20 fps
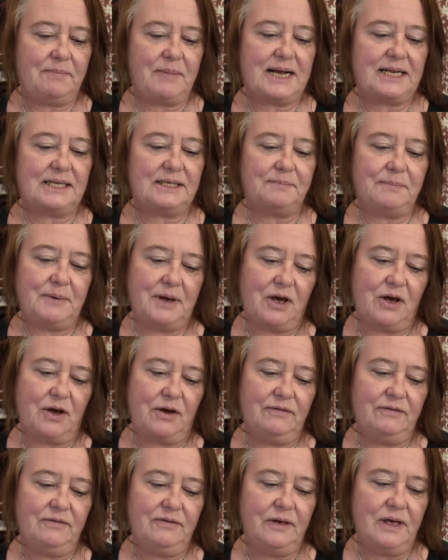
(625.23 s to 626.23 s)
back to
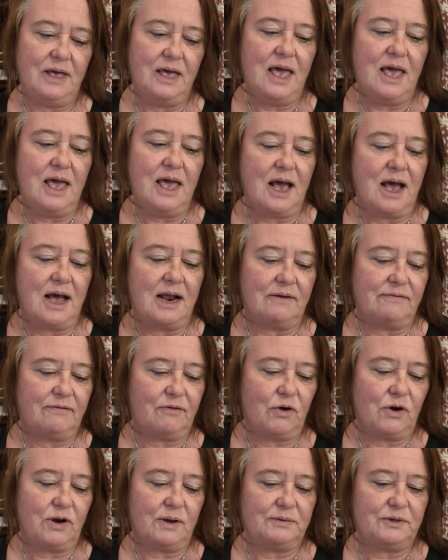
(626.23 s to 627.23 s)
Perth, and I've
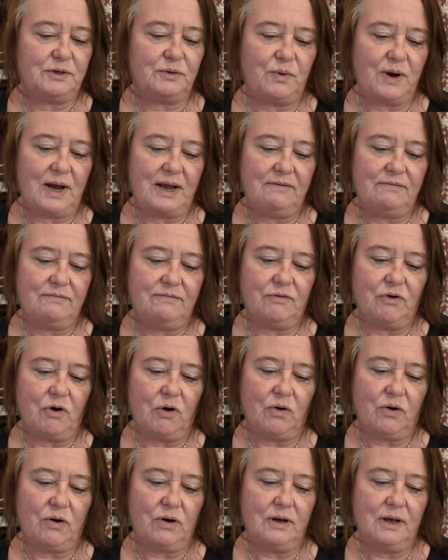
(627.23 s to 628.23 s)
got up to Wave
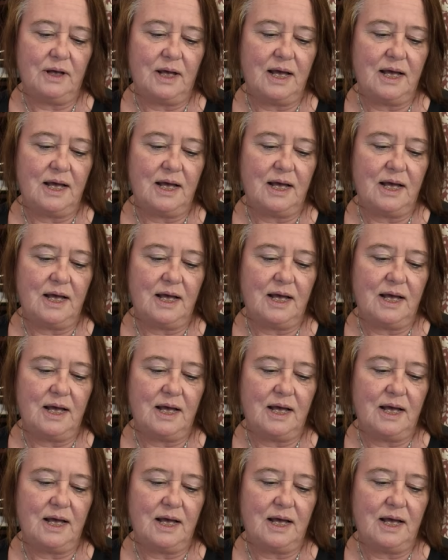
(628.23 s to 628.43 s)
Rock.